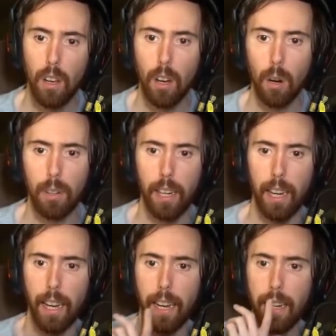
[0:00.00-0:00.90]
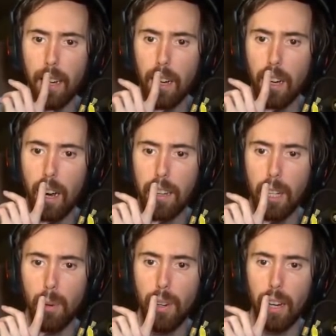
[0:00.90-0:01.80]
Okay, I
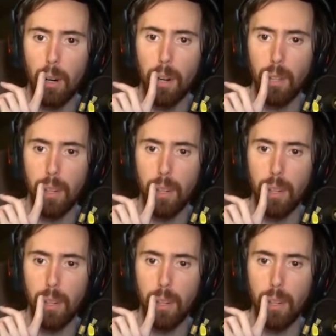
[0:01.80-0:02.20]
think we've got everybody that we